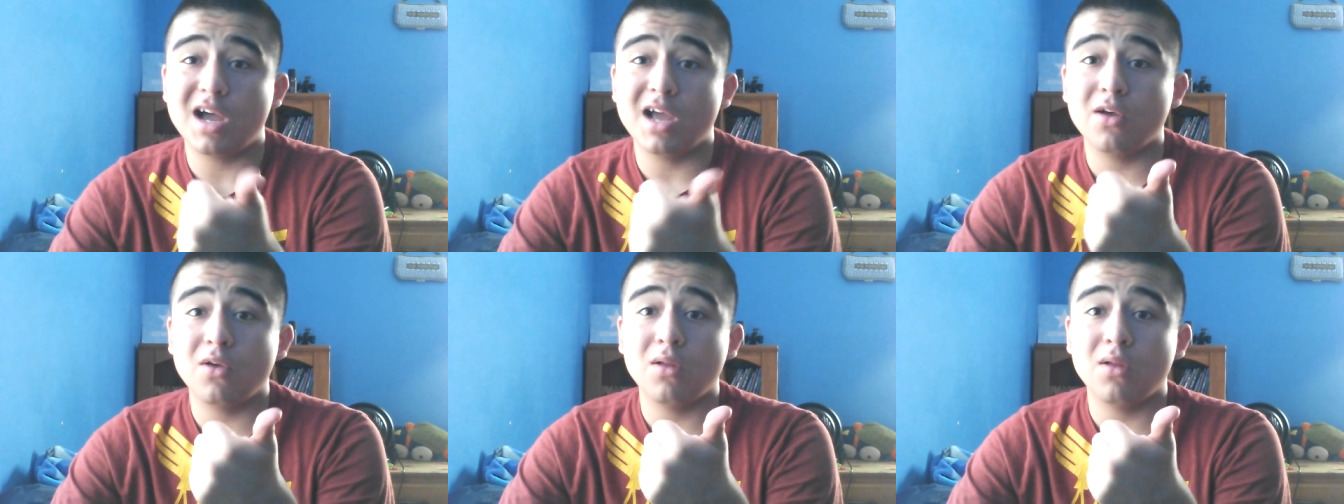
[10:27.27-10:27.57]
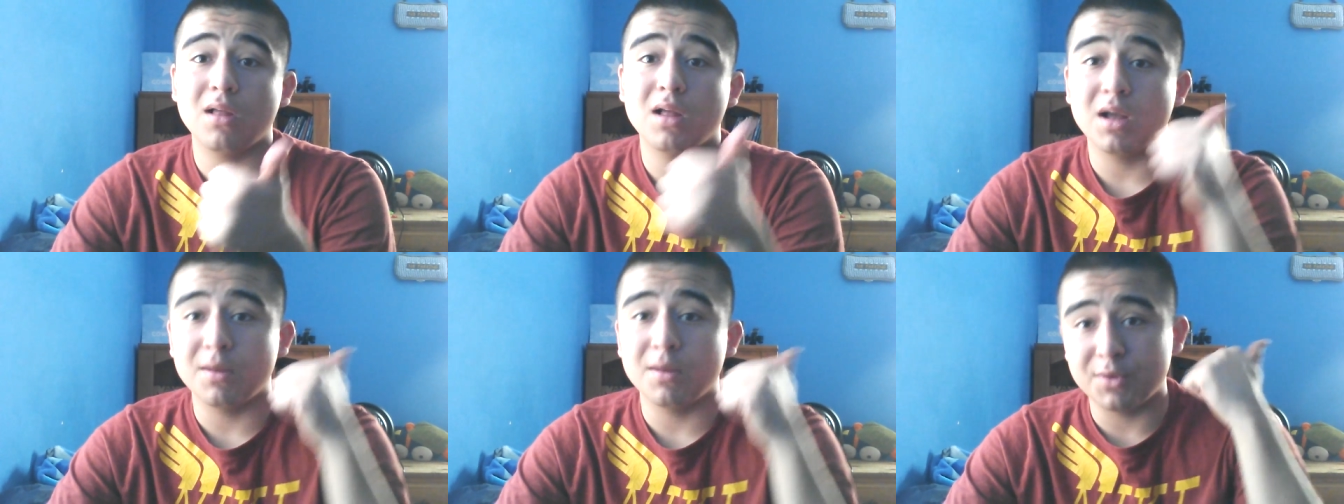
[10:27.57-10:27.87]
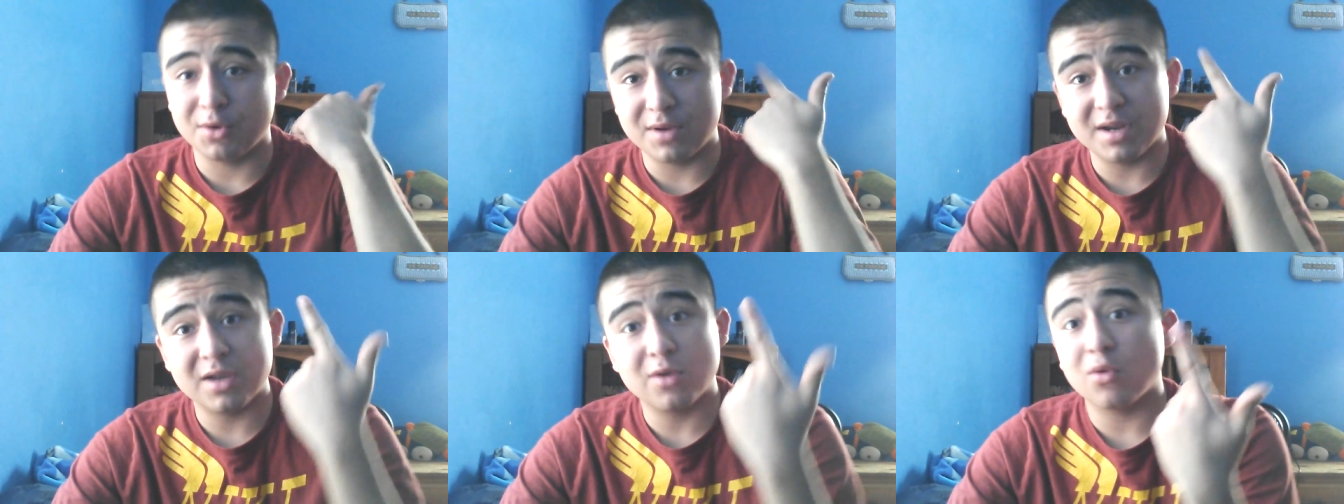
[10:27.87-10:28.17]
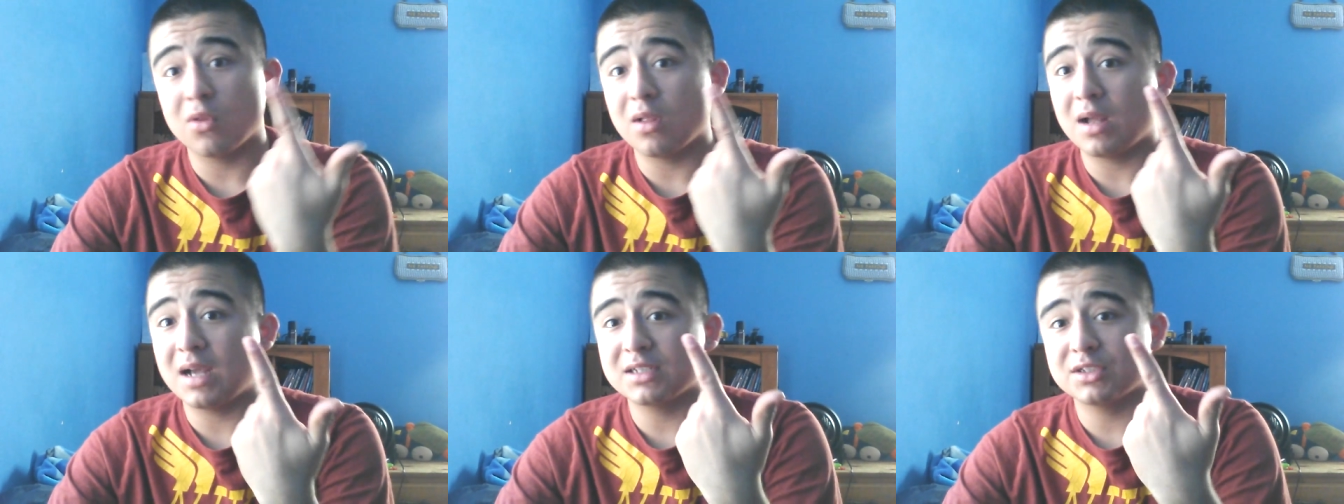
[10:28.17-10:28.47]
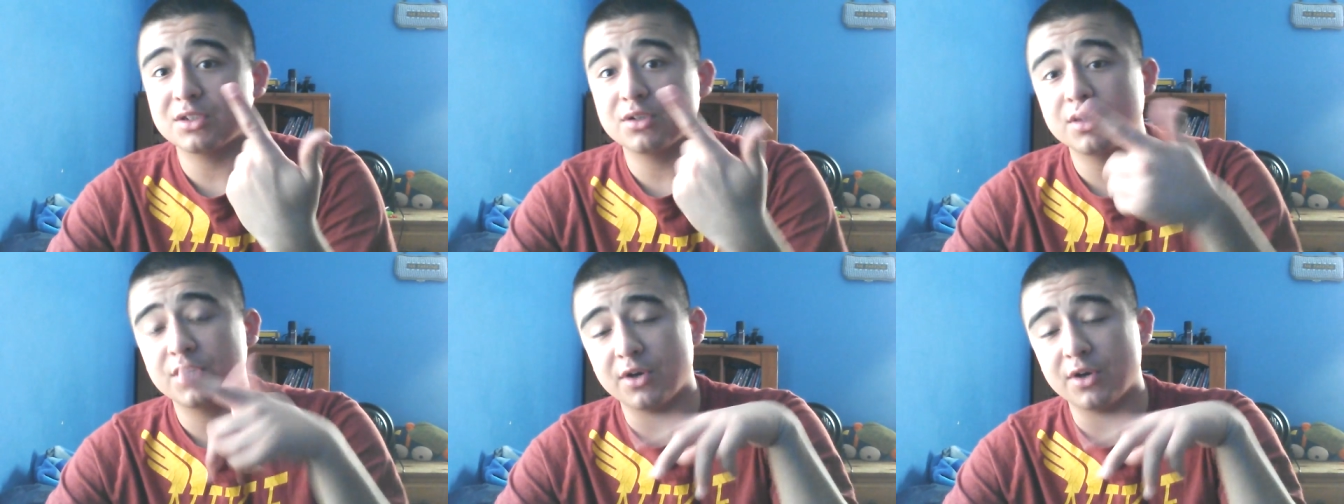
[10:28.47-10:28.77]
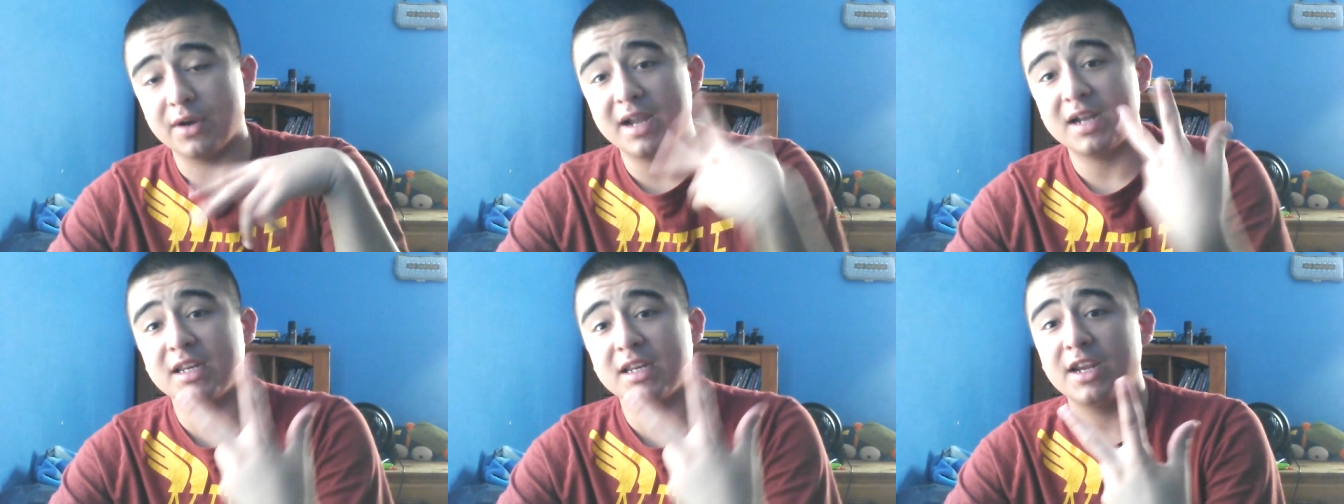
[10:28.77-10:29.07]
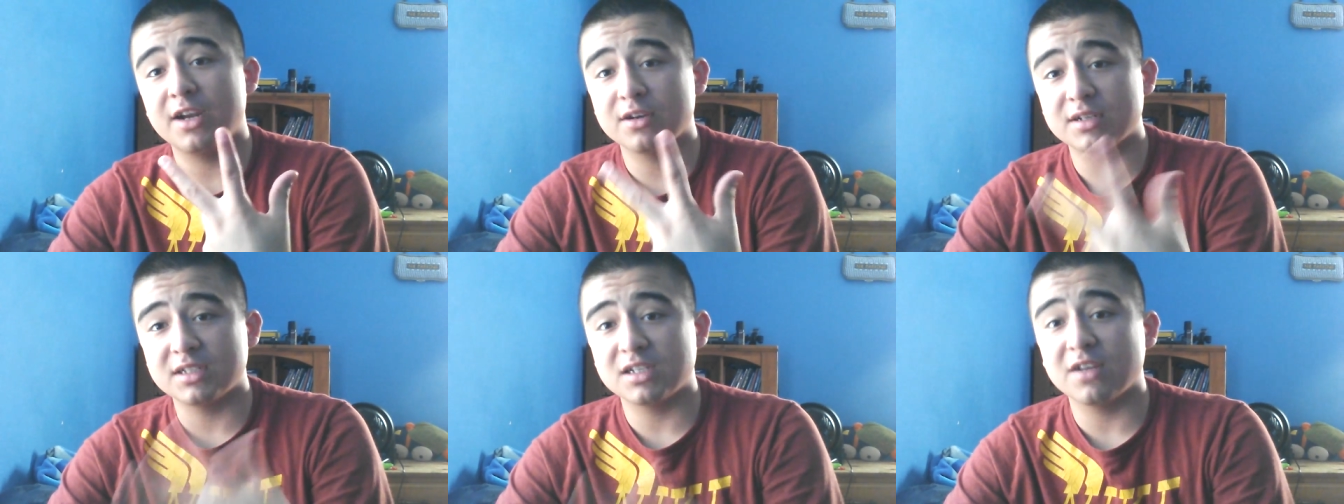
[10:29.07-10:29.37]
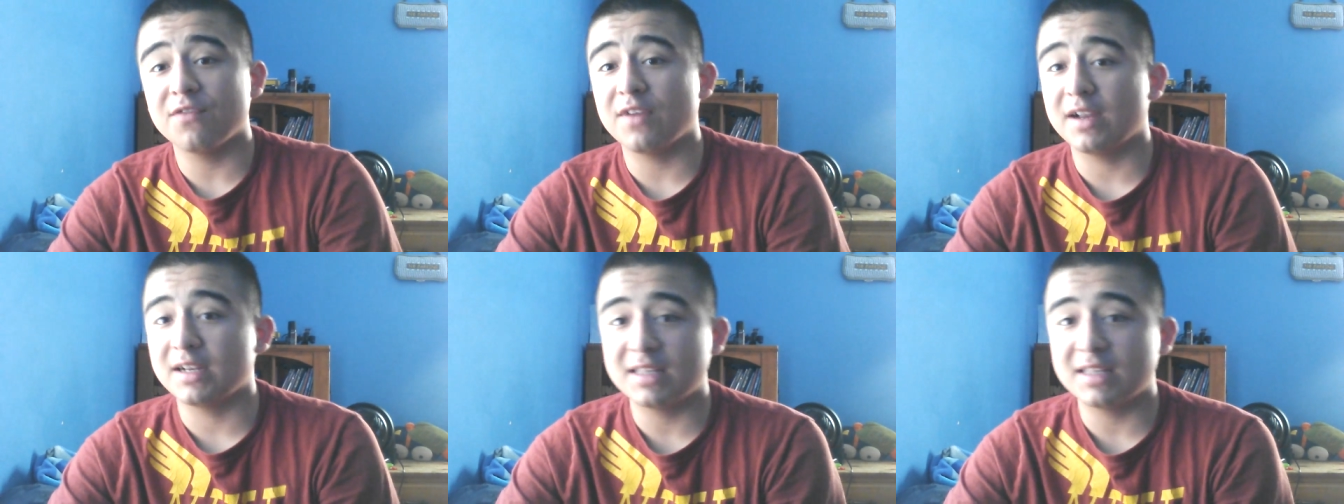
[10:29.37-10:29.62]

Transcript: your equalizer, your headgear, stuff like that,